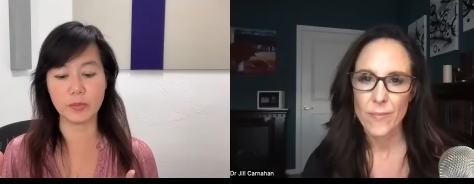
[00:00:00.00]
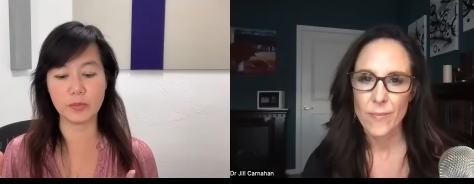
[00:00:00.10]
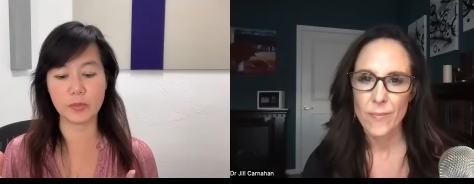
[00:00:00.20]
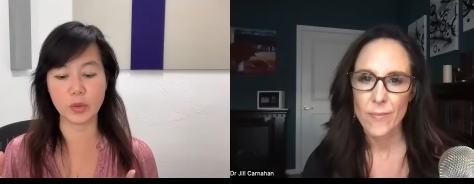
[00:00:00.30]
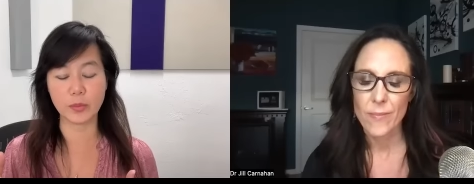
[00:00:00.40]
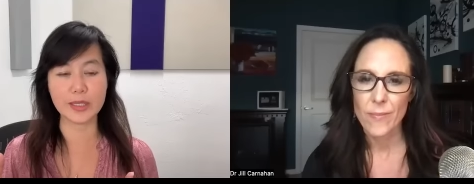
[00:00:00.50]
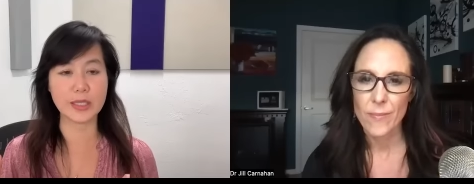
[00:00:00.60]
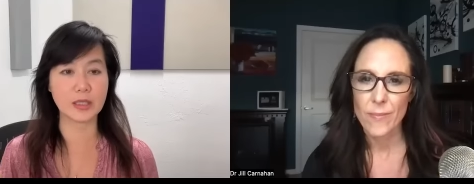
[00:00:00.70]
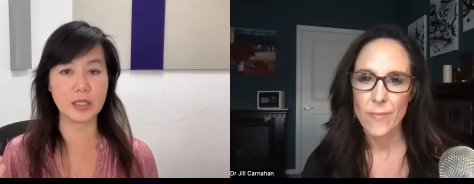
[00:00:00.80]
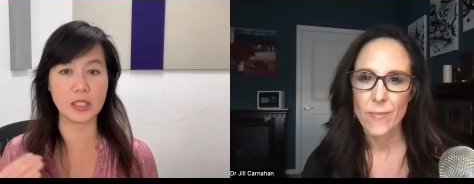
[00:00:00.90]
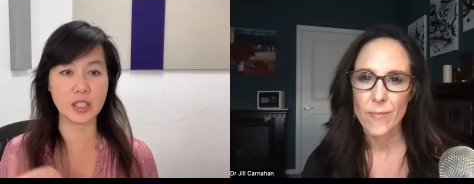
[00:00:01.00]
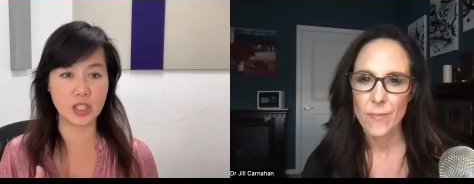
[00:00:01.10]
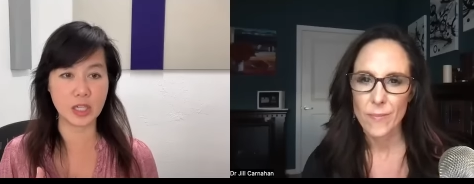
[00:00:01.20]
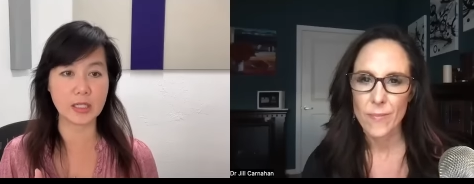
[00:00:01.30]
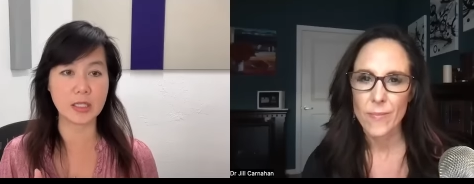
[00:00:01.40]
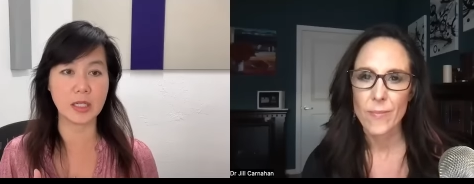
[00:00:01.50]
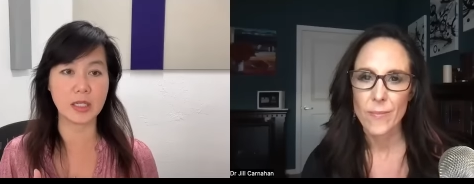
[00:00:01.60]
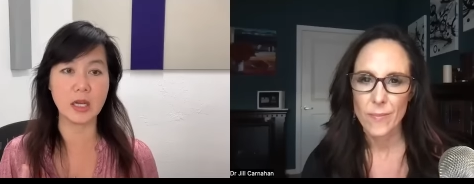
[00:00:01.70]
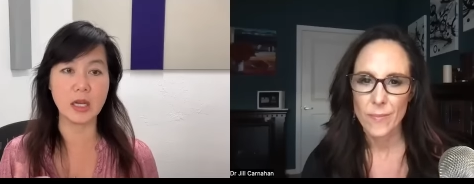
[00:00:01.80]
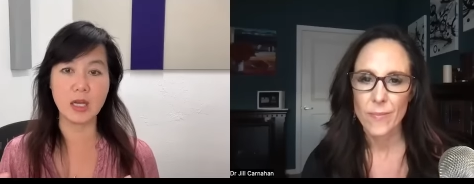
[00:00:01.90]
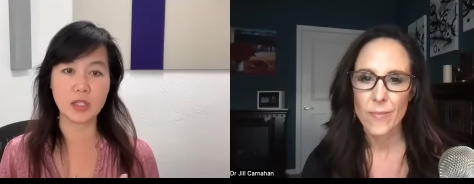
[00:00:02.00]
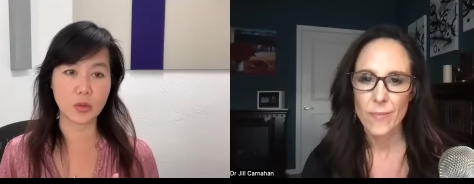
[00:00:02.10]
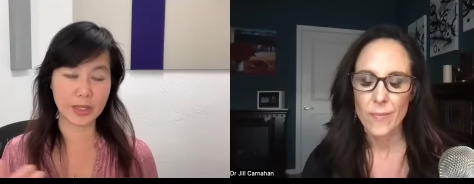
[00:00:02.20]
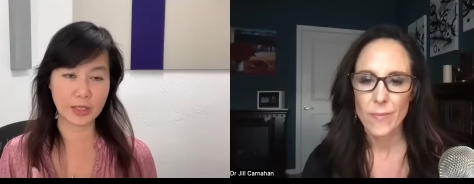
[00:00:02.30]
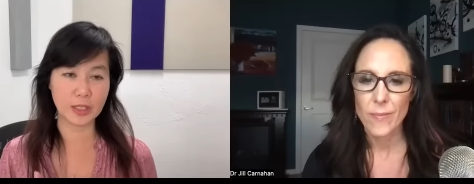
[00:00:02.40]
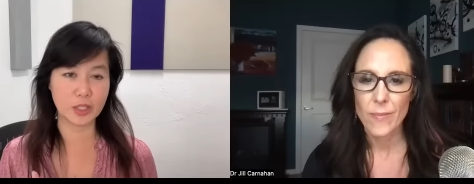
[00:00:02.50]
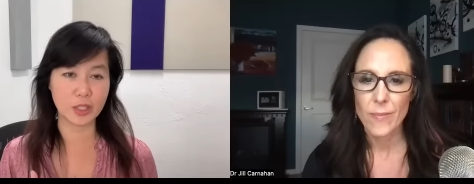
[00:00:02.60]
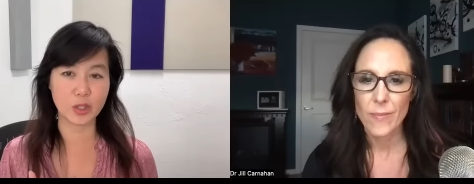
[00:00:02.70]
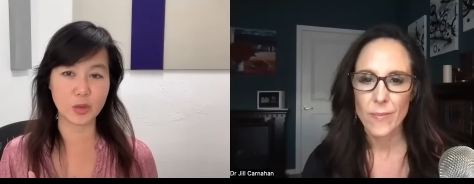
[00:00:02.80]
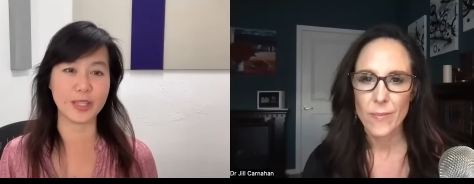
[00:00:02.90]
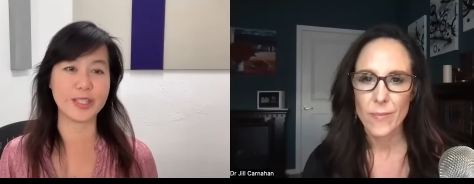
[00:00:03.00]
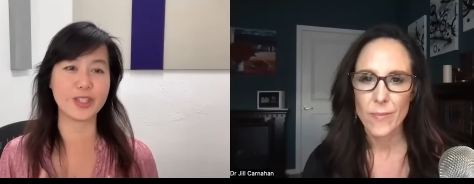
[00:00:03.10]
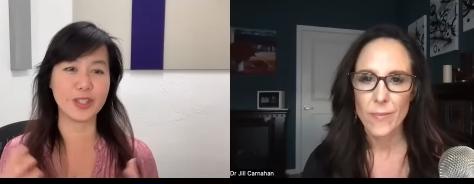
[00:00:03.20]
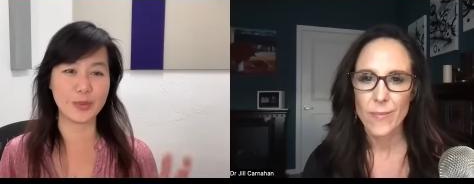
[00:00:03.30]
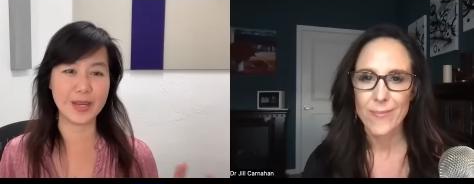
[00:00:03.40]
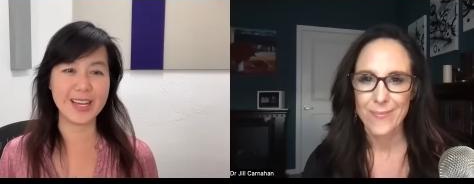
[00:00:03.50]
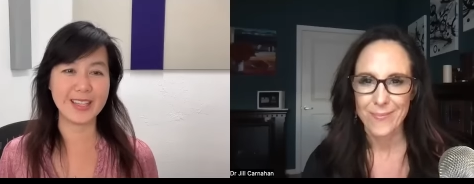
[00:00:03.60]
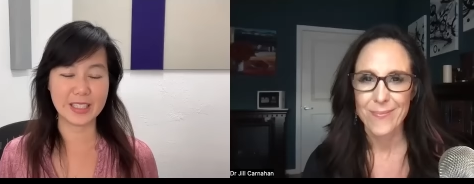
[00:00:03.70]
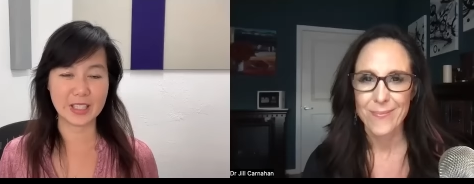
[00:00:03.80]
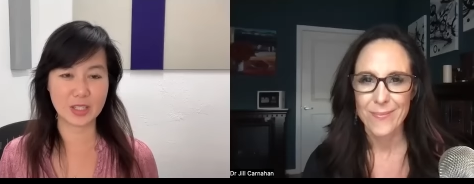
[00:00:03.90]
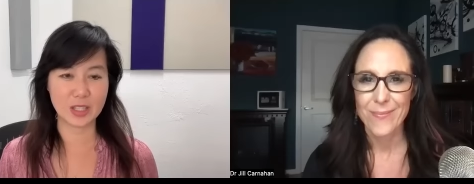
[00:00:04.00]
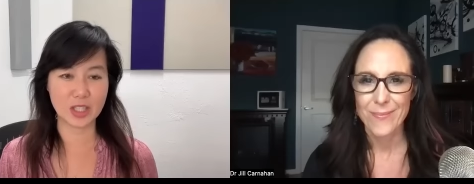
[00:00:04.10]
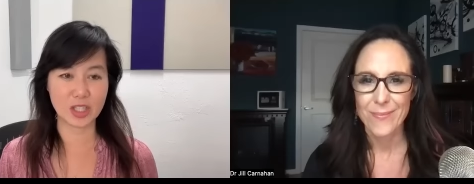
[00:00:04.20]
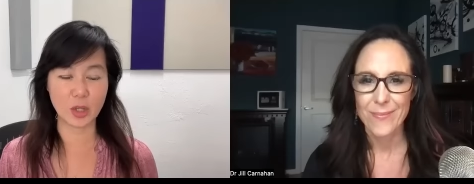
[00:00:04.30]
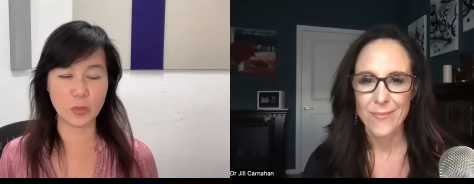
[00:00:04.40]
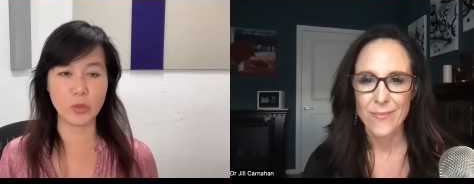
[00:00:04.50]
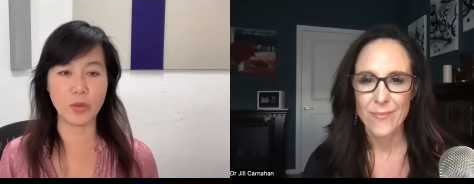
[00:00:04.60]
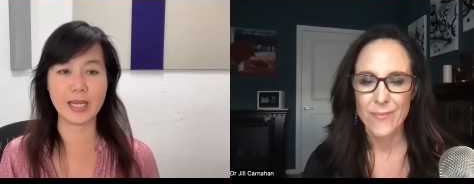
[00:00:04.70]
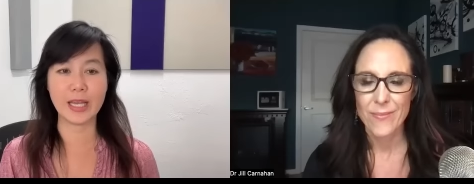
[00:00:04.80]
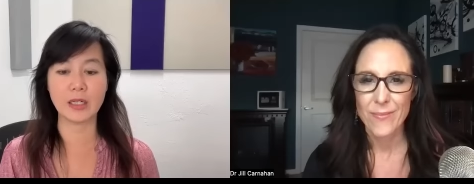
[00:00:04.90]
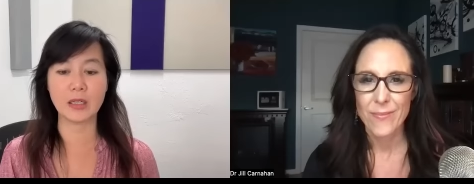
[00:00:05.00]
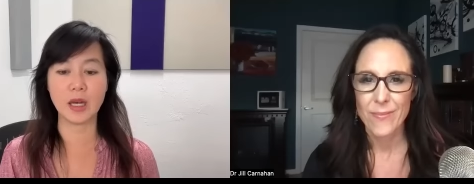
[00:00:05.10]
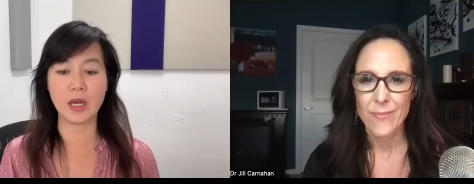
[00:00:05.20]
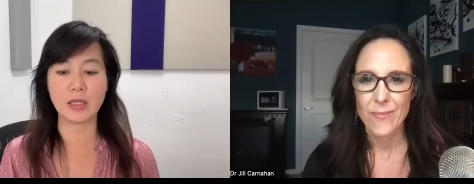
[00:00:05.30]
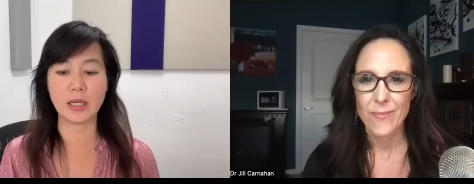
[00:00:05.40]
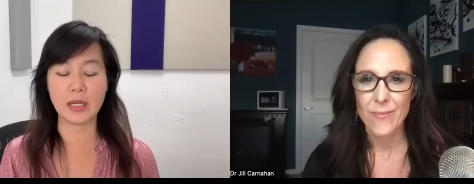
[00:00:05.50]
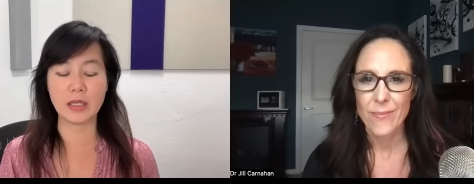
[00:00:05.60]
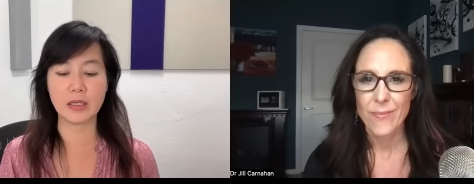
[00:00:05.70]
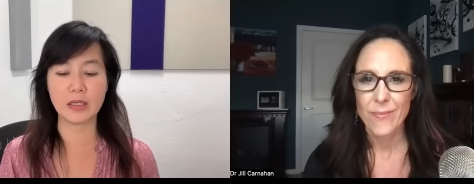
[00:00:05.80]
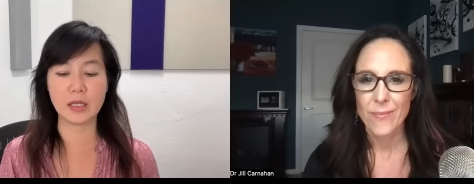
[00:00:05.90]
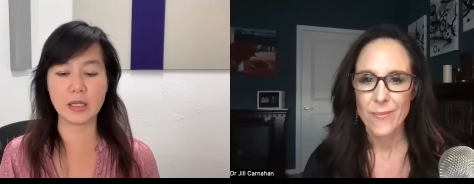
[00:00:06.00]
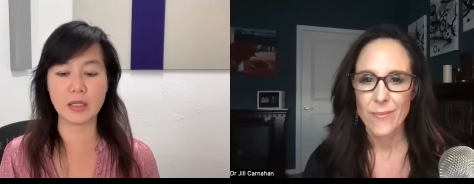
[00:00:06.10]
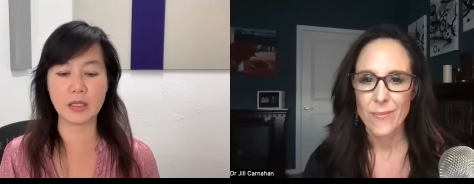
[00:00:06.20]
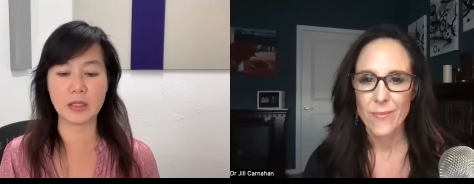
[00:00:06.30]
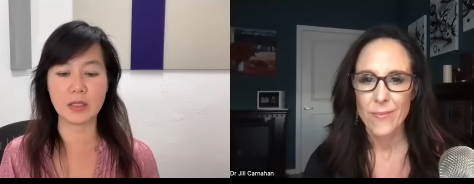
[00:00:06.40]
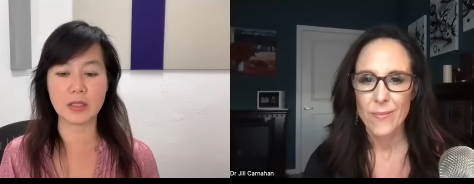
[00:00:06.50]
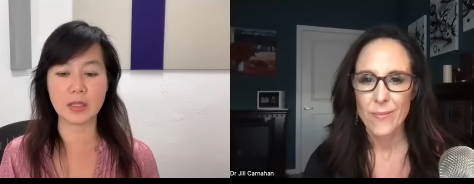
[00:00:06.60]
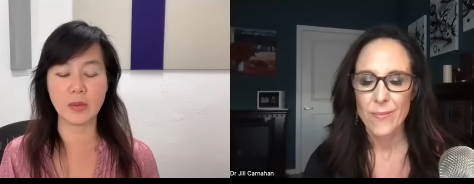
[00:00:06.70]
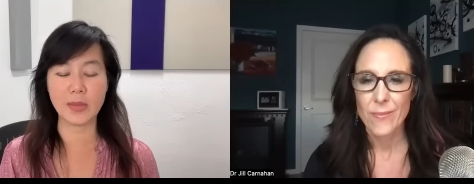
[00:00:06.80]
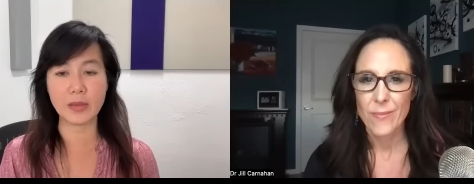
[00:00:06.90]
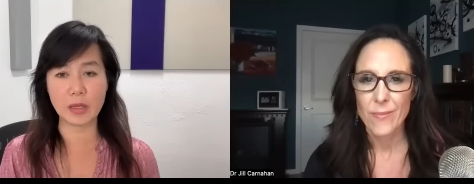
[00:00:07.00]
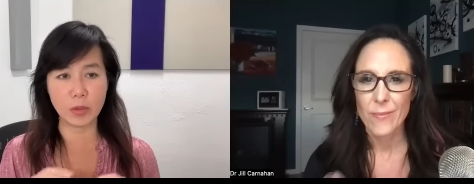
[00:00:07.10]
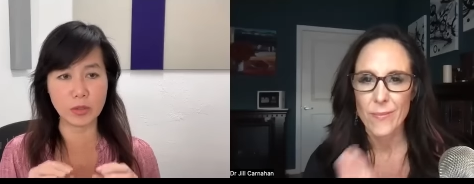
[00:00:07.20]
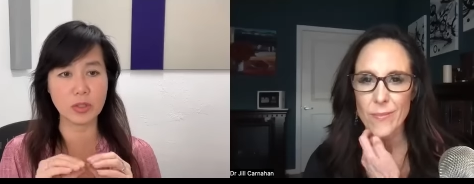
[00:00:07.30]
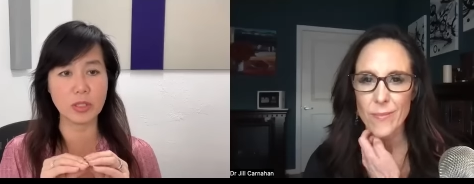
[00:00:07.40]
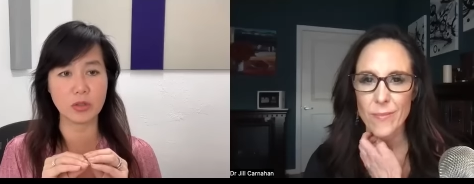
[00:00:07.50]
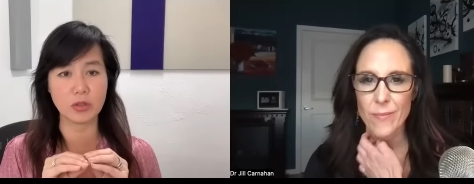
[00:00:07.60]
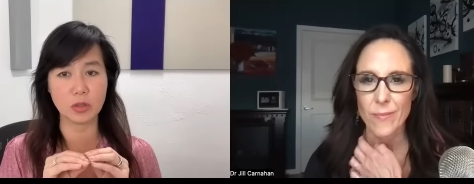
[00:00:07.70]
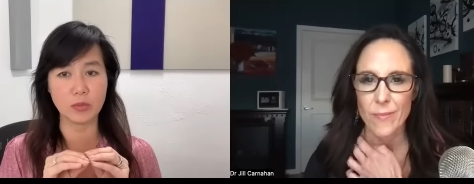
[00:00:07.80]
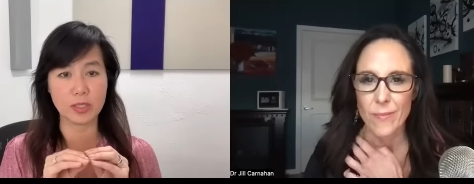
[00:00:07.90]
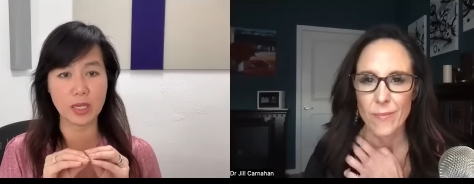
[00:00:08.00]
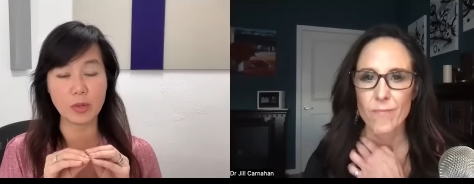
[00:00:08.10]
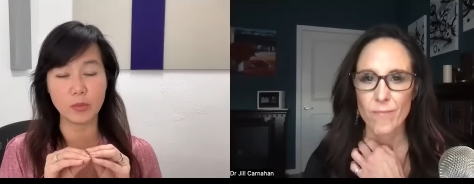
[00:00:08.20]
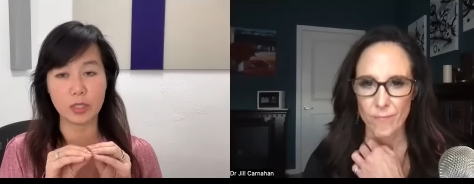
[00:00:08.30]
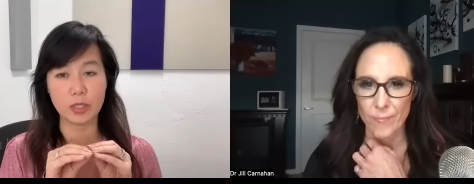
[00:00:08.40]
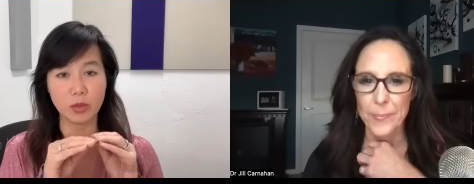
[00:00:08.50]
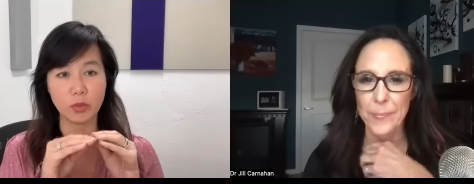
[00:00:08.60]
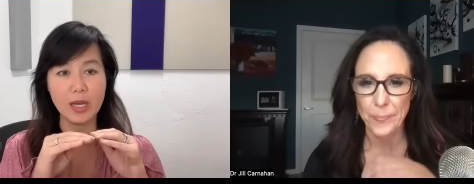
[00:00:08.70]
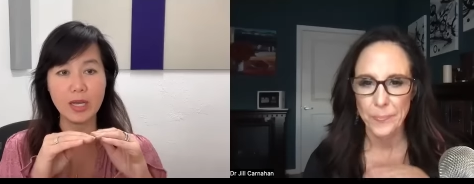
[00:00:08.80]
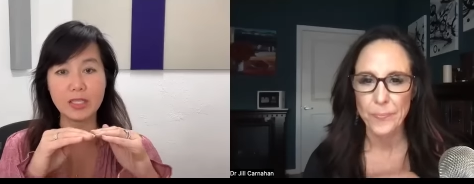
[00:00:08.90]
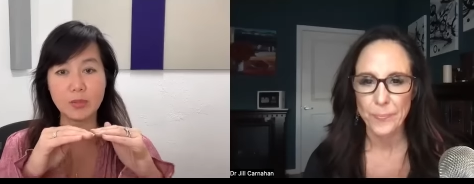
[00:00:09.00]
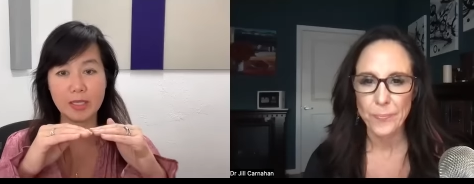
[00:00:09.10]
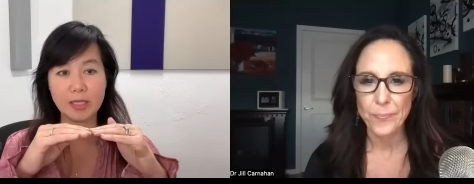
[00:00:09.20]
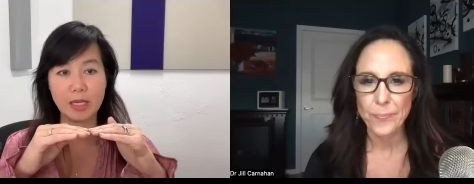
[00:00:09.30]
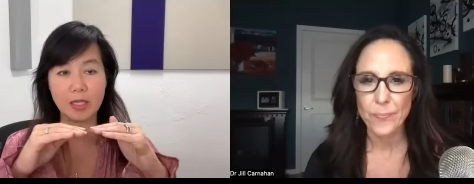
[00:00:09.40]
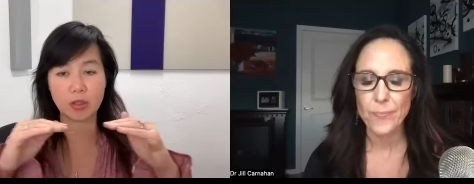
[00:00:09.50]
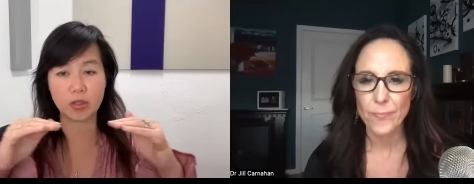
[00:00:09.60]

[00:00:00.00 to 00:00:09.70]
Speaker 1: you're basically injecting directly into your bloodstream this this G L P one analog, and it is um, and and most of these are sort of a time release, so it's maintaining your